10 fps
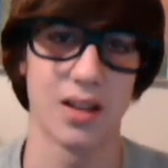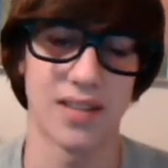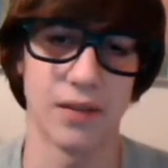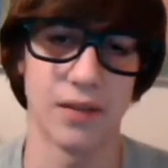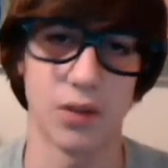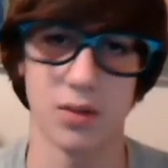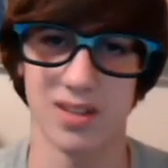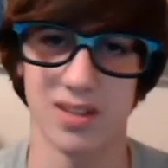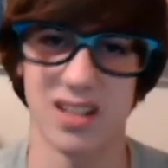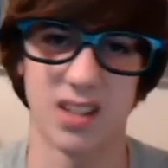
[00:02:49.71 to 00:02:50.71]
10 views
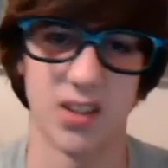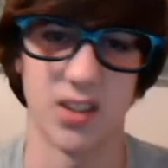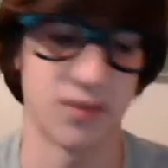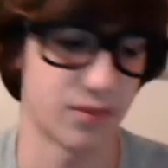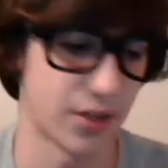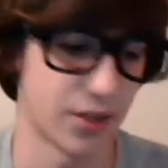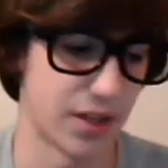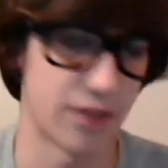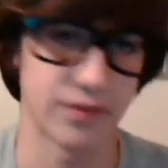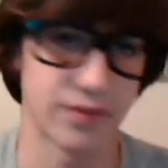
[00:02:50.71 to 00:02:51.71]
is not good
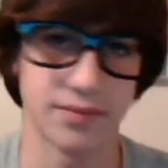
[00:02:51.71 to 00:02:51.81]
enough.